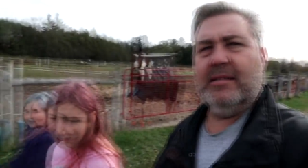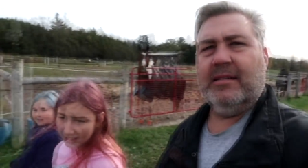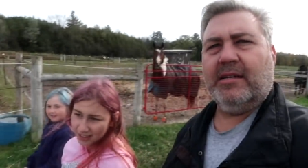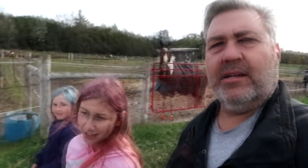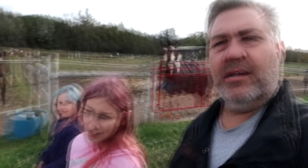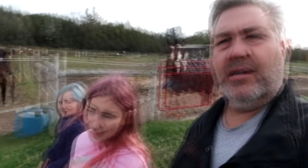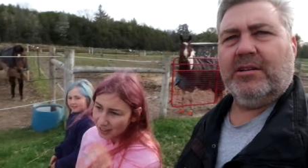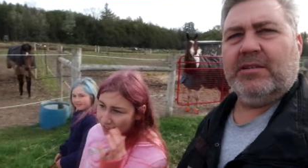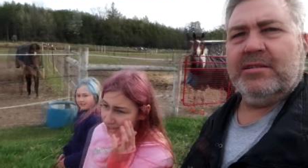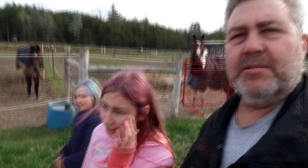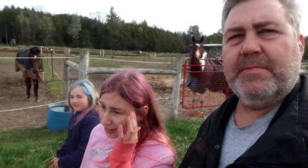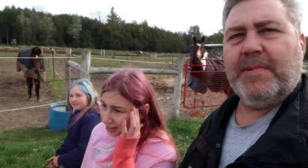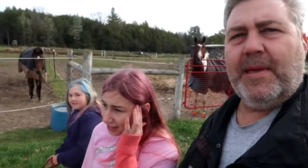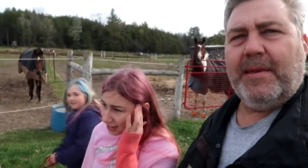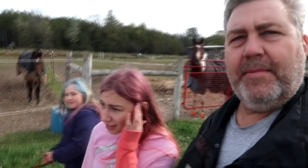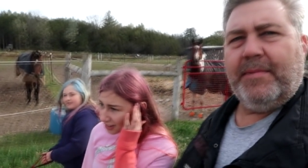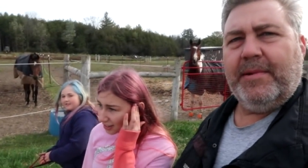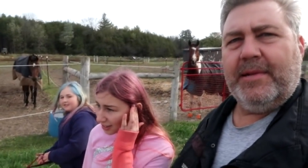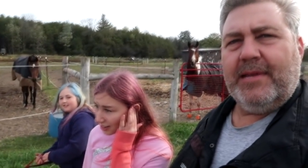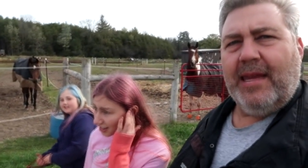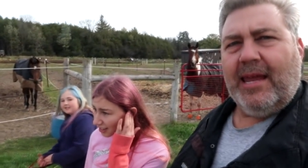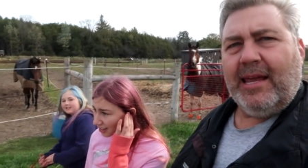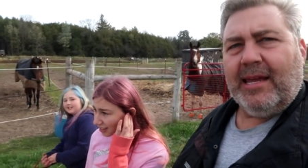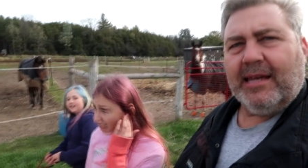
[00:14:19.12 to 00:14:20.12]
the girls
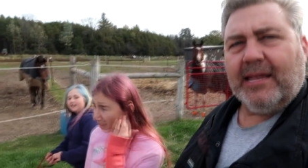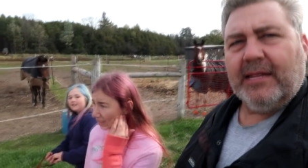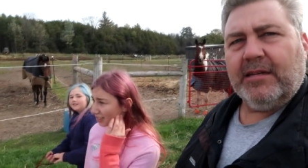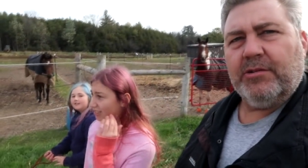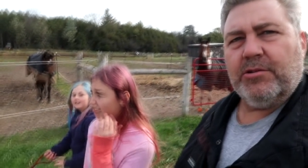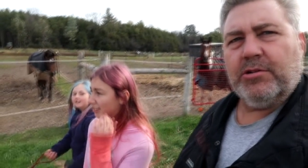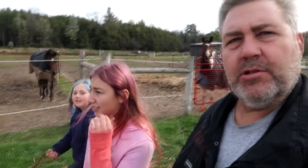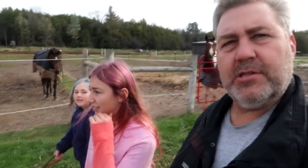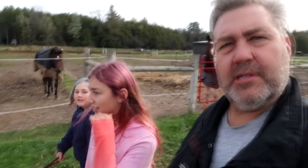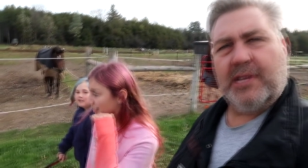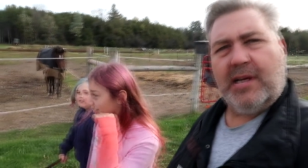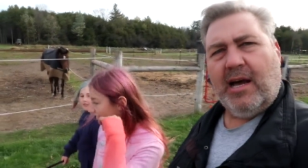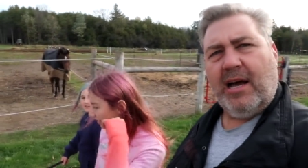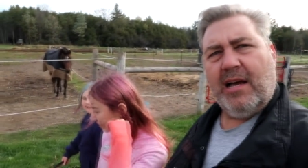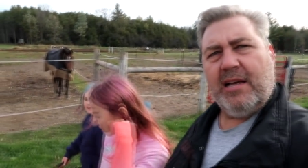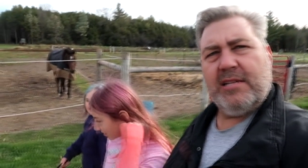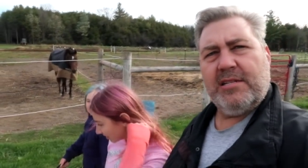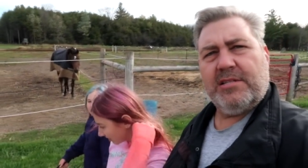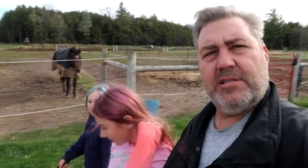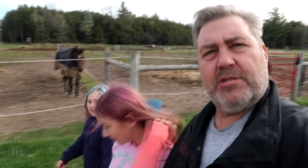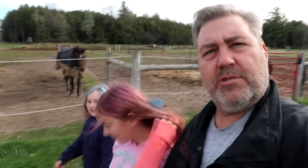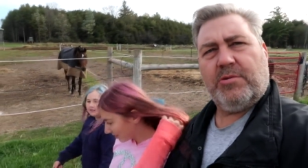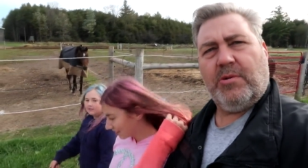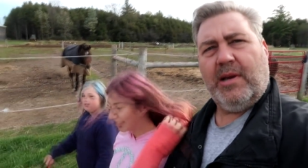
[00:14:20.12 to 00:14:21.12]
maybe taking
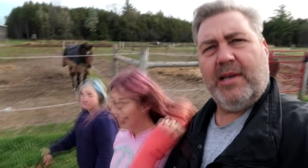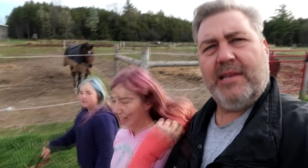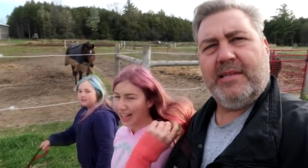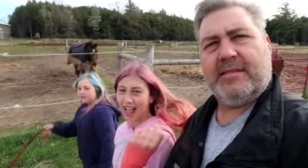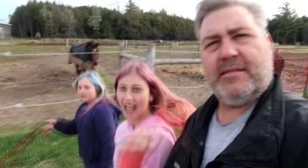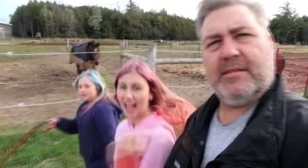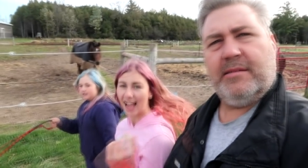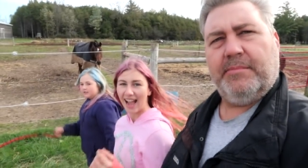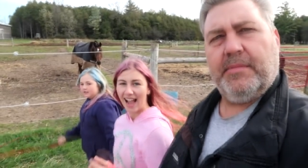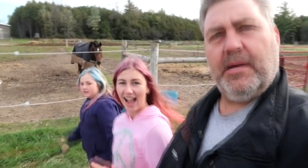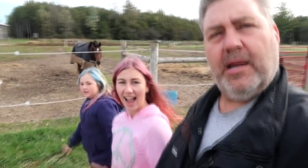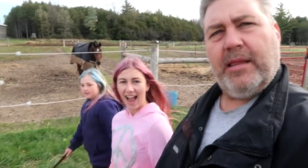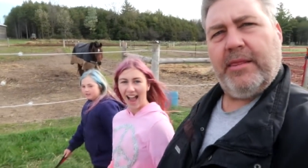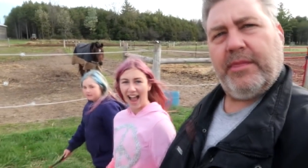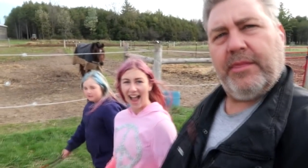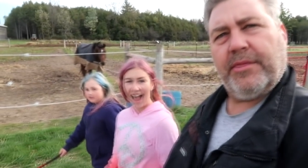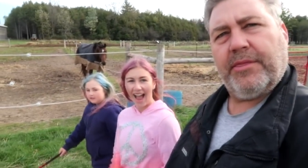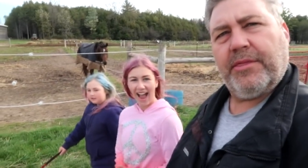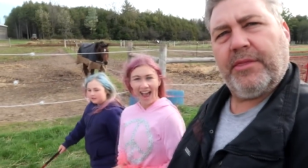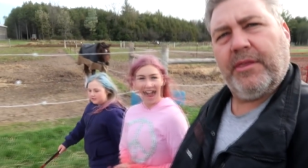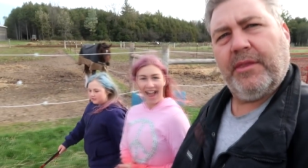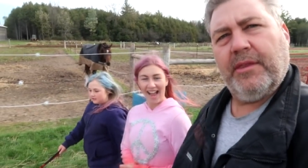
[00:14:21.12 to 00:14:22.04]
dressage twice a month.